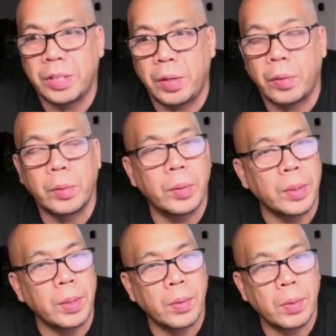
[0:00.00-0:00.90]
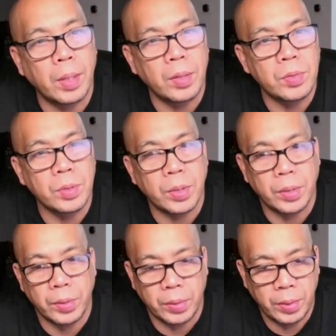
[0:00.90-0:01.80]
the 30th, I took
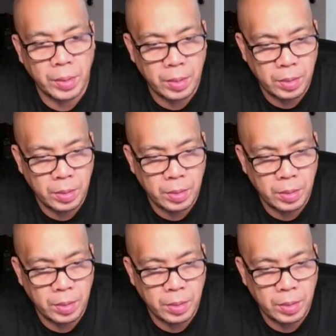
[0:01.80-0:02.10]
her